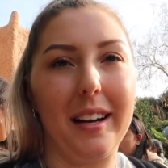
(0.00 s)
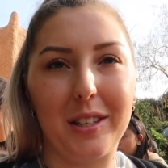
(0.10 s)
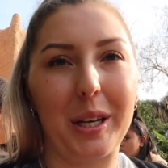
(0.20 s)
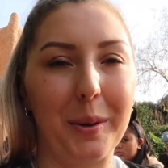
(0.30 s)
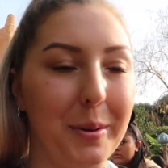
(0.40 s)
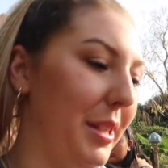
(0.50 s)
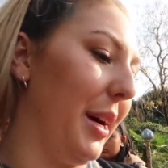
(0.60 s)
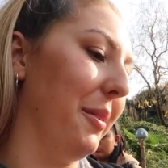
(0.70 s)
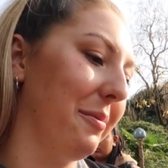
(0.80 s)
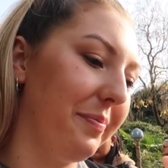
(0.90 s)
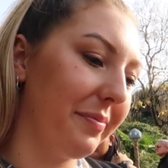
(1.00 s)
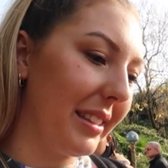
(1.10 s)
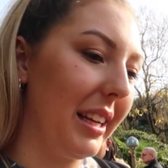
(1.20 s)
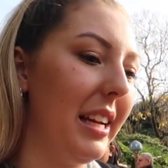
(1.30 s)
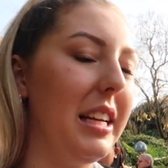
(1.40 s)
at 2. So
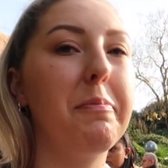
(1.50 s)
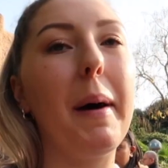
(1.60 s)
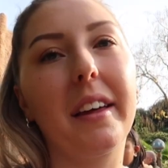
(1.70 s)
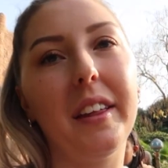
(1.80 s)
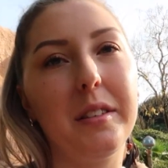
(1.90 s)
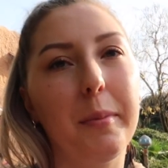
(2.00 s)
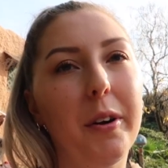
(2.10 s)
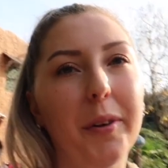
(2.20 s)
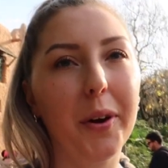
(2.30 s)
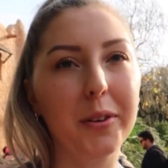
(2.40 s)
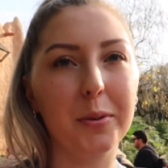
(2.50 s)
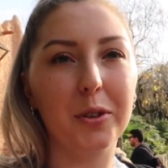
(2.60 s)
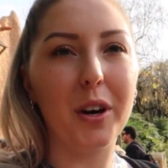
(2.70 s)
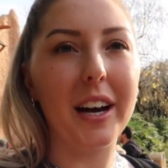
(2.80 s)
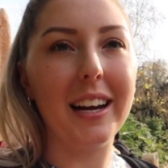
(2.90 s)
he's back there tomorrow though, so we'll
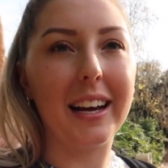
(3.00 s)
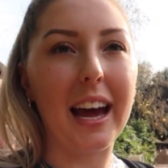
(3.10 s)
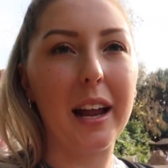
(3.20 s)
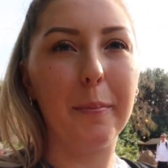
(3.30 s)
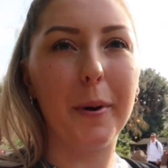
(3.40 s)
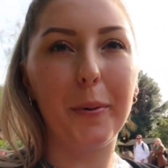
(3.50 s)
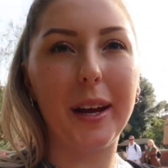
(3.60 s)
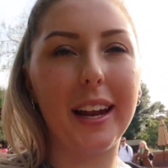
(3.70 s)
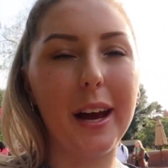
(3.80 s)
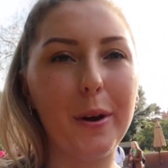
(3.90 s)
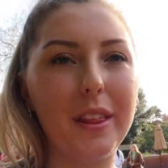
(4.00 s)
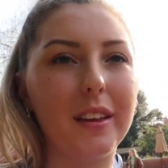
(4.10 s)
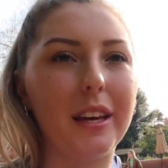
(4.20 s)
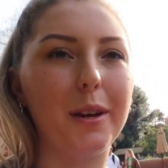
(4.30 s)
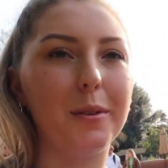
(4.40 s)
try it again. But we are now in the
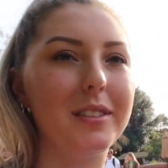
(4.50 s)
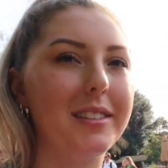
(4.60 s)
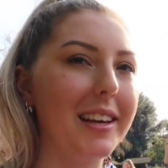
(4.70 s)
queue to